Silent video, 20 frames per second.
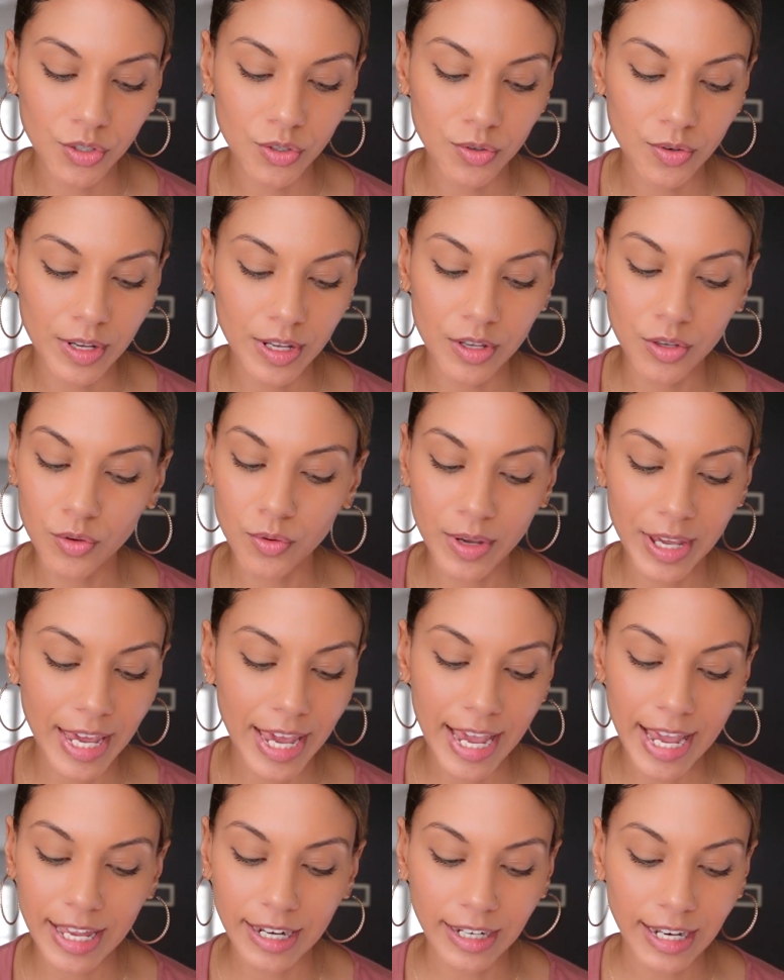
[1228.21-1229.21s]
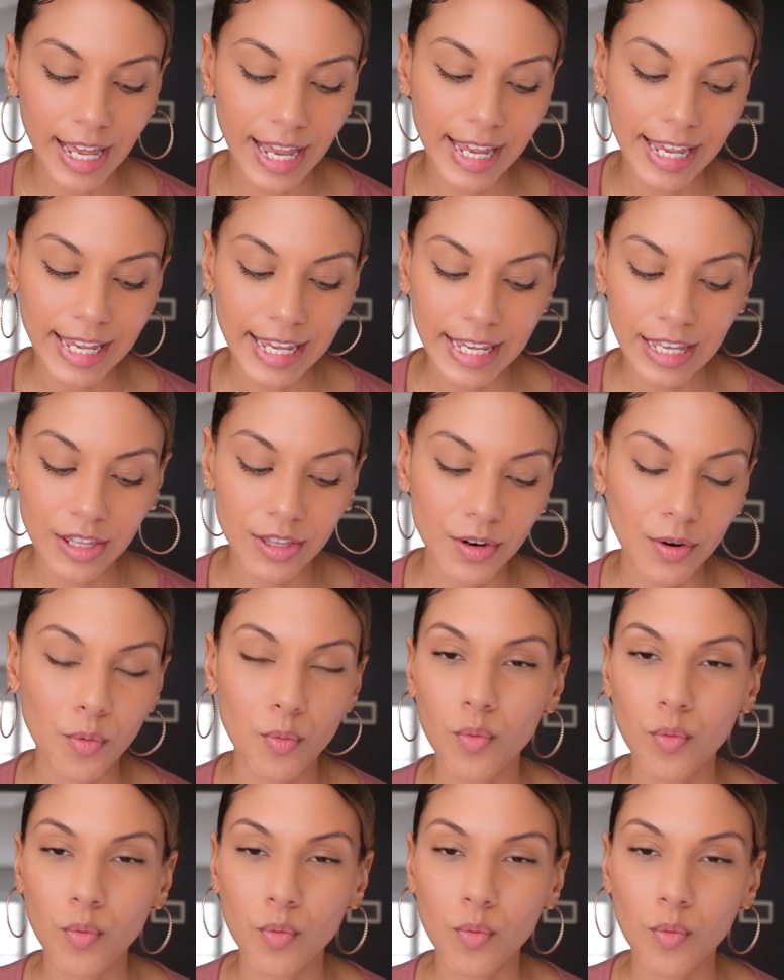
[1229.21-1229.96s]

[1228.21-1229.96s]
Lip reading: you can't let either